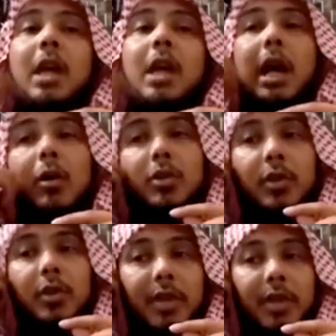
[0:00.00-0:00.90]
I also
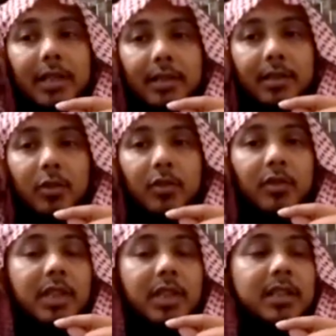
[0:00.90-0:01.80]
advise, so
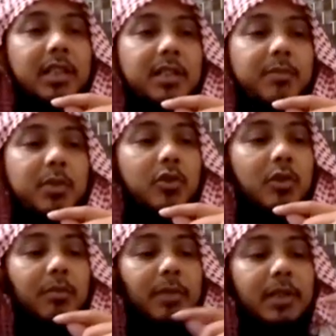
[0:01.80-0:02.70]
take the spiritual
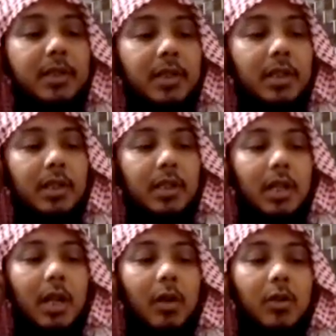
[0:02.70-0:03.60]
means.
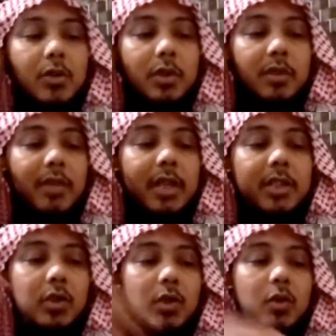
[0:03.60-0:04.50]
I also advise
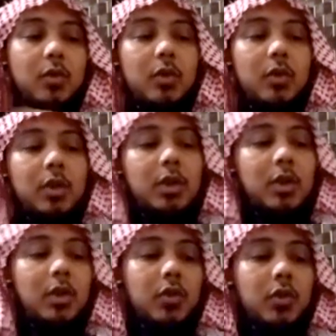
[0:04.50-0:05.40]
you
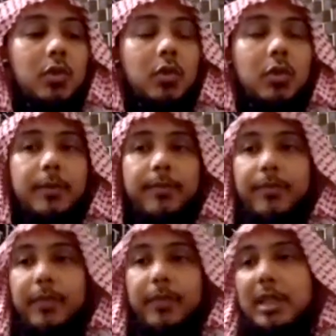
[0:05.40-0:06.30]
to
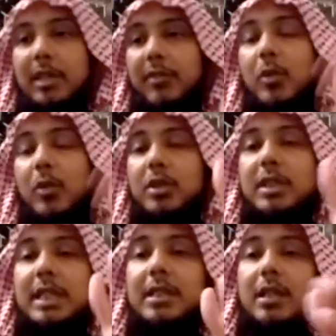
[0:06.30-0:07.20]
give those
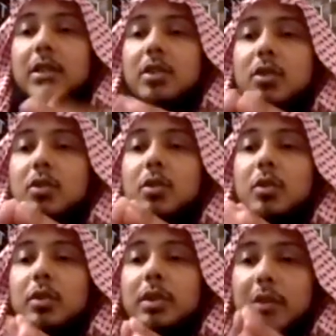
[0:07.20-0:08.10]
details
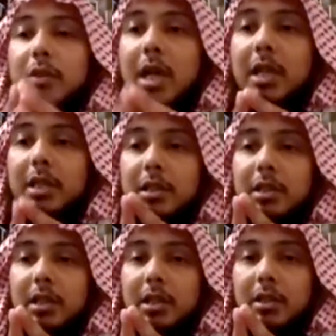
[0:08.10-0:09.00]
to the Raqi,
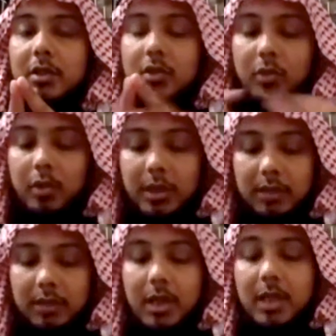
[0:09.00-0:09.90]
the scholarly
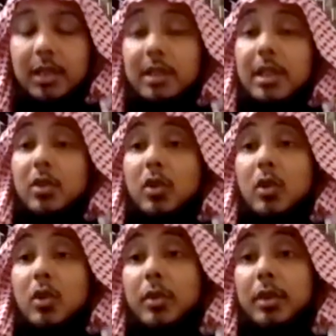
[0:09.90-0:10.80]
Raqi that you're
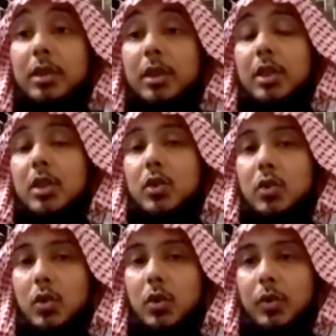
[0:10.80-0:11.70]
going
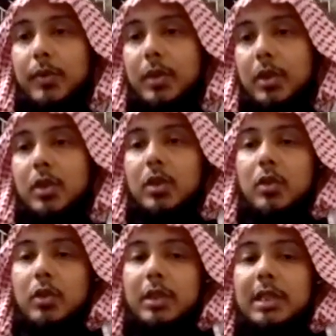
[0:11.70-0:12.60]
to.
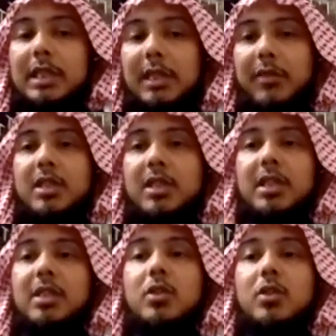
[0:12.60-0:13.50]
Okay, give these
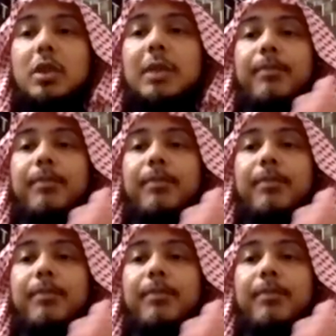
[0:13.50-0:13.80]
details to him.